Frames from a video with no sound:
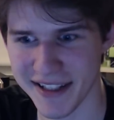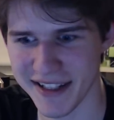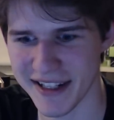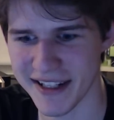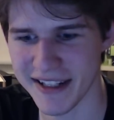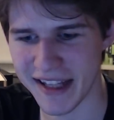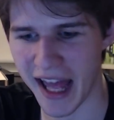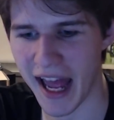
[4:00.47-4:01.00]

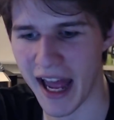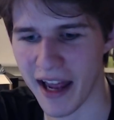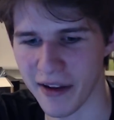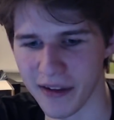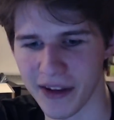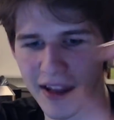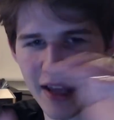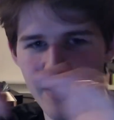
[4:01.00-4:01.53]
is that
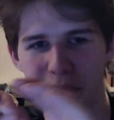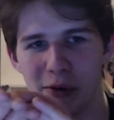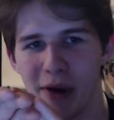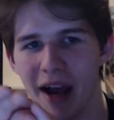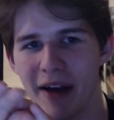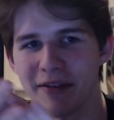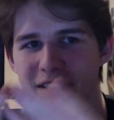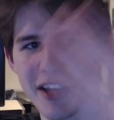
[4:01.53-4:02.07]
if you
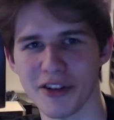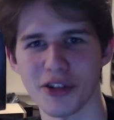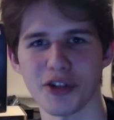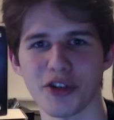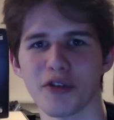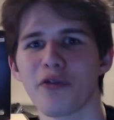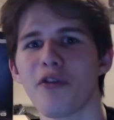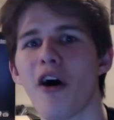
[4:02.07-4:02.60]
have
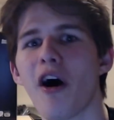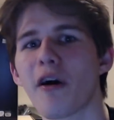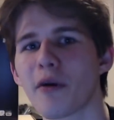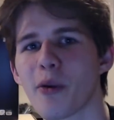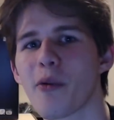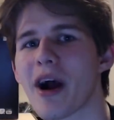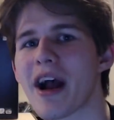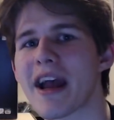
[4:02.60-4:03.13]
textures far
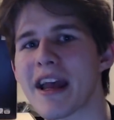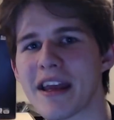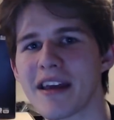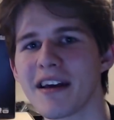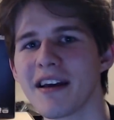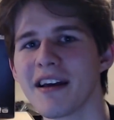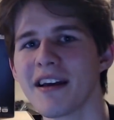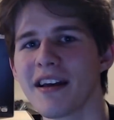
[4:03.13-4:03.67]
away,
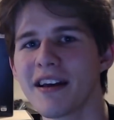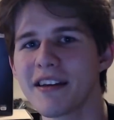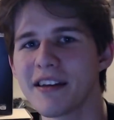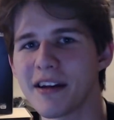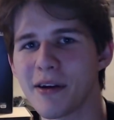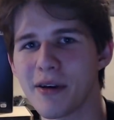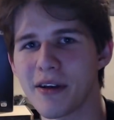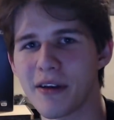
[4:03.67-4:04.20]

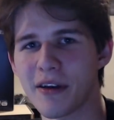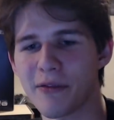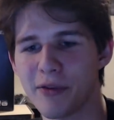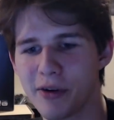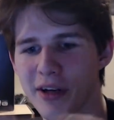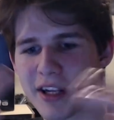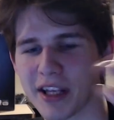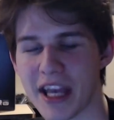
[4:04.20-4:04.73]
if
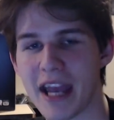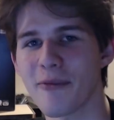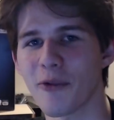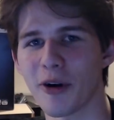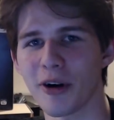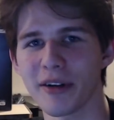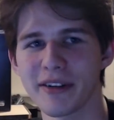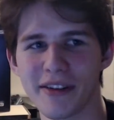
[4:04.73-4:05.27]
you're in a game
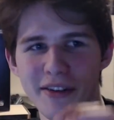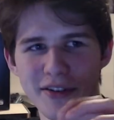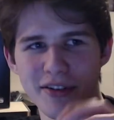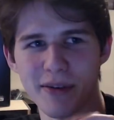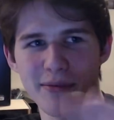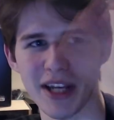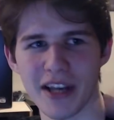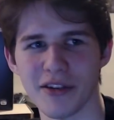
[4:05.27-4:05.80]
world and there's
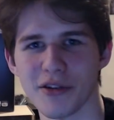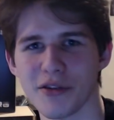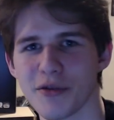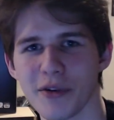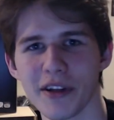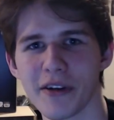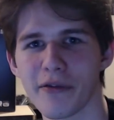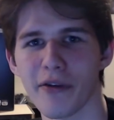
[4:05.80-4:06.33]
some textures
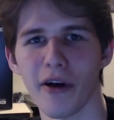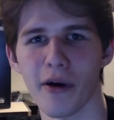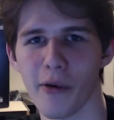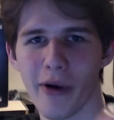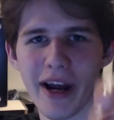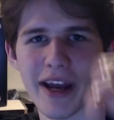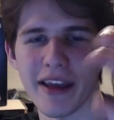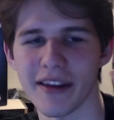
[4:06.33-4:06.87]
really far
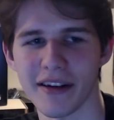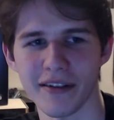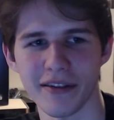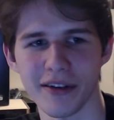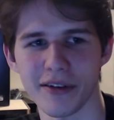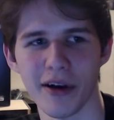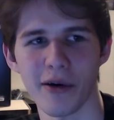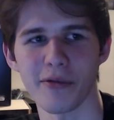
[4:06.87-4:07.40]
away, then
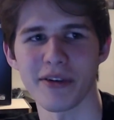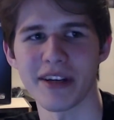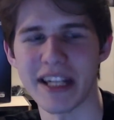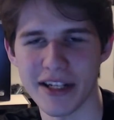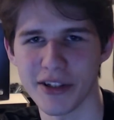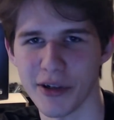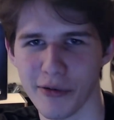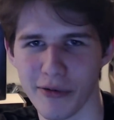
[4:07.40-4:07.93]
you don't
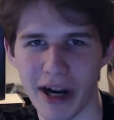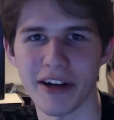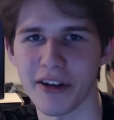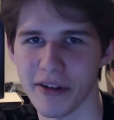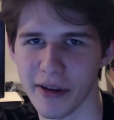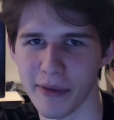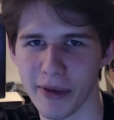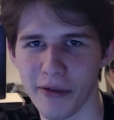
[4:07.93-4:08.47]
need to
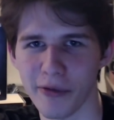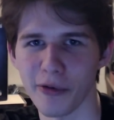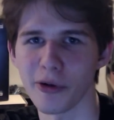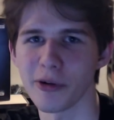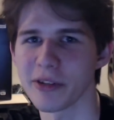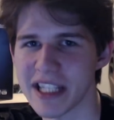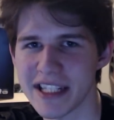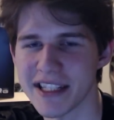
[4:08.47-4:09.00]
render them at
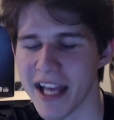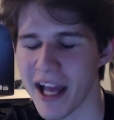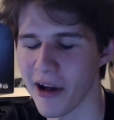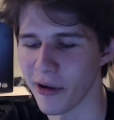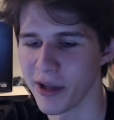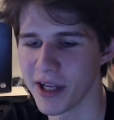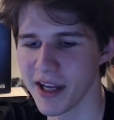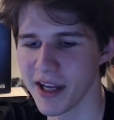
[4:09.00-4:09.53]
full
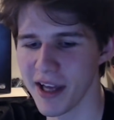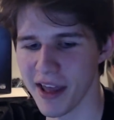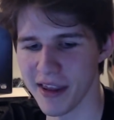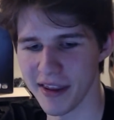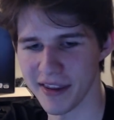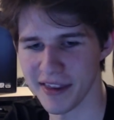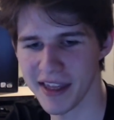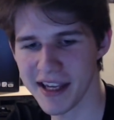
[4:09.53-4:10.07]
detail.
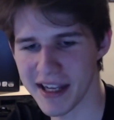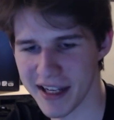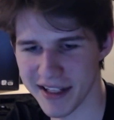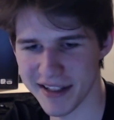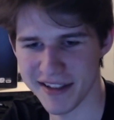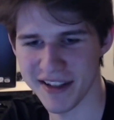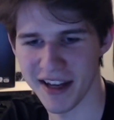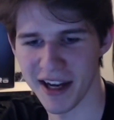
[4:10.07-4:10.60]
The thing
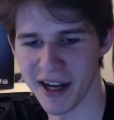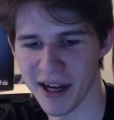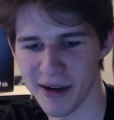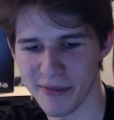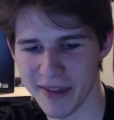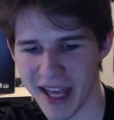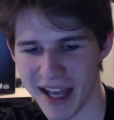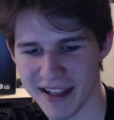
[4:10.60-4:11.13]
is,
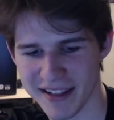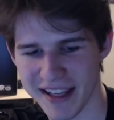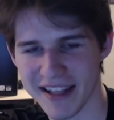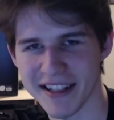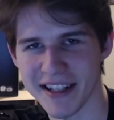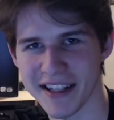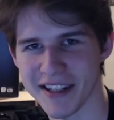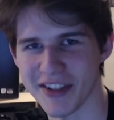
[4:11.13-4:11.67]
that
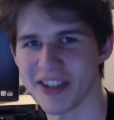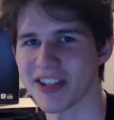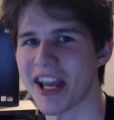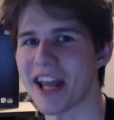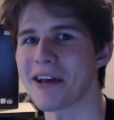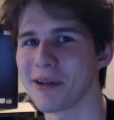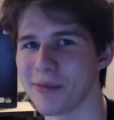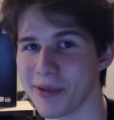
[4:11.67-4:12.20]
setting is
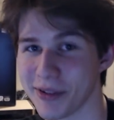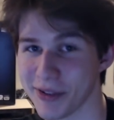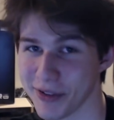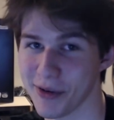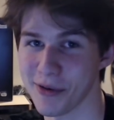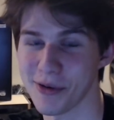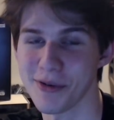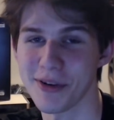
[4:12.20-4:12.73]
scalable,
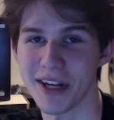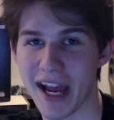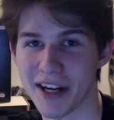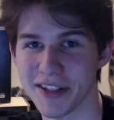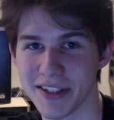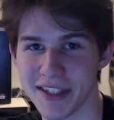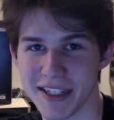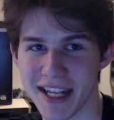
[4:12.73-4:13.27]
so you can
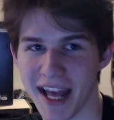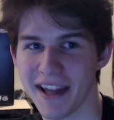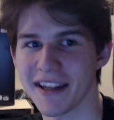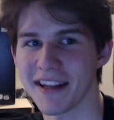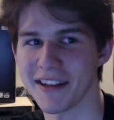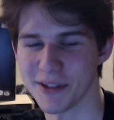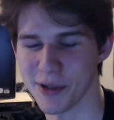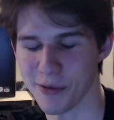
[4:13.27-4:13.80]
actually tell
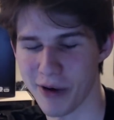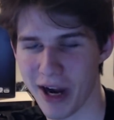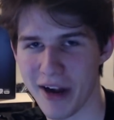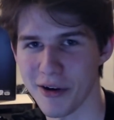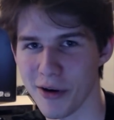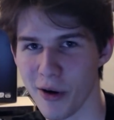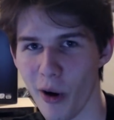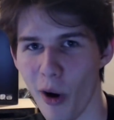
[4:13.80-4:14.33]
it to
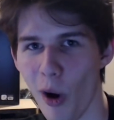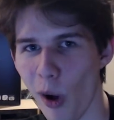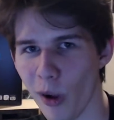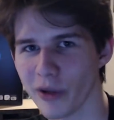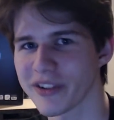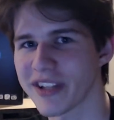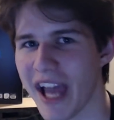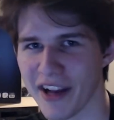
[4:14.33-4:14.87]
render
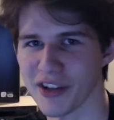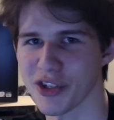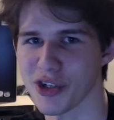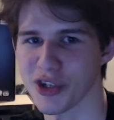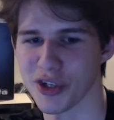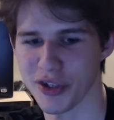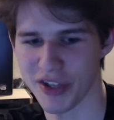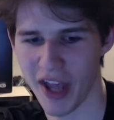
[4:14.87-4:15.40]
all
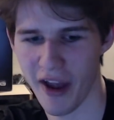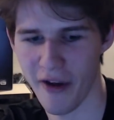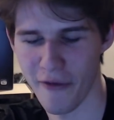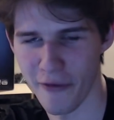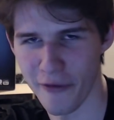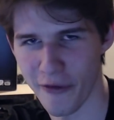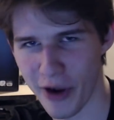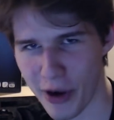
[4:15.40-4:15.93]
textures at
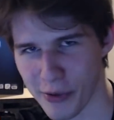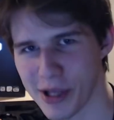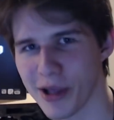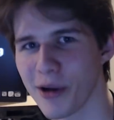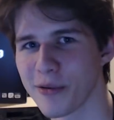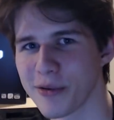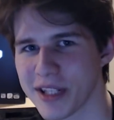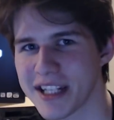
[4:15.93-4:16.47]
very
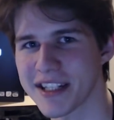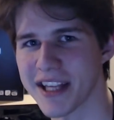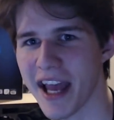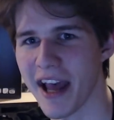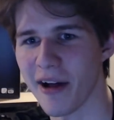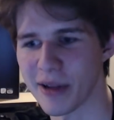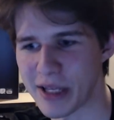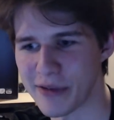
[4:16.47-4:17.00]
low
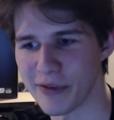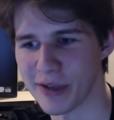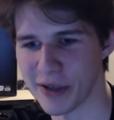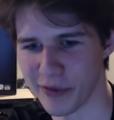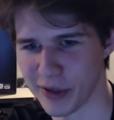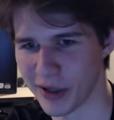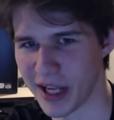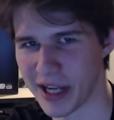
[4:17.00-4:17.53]
detail, even
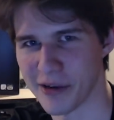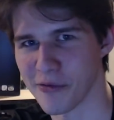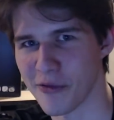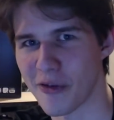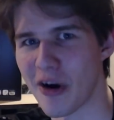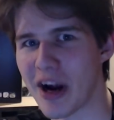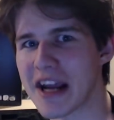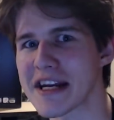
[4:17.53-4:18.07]
if they're like
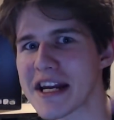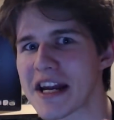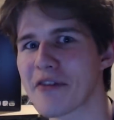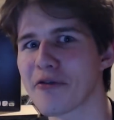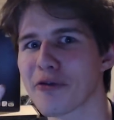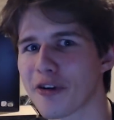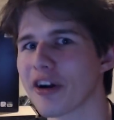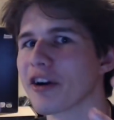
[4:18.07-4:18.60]
right
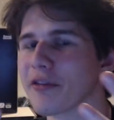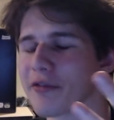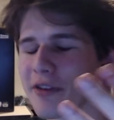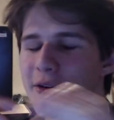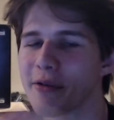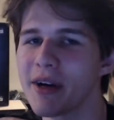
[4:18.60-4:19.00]
in front of you,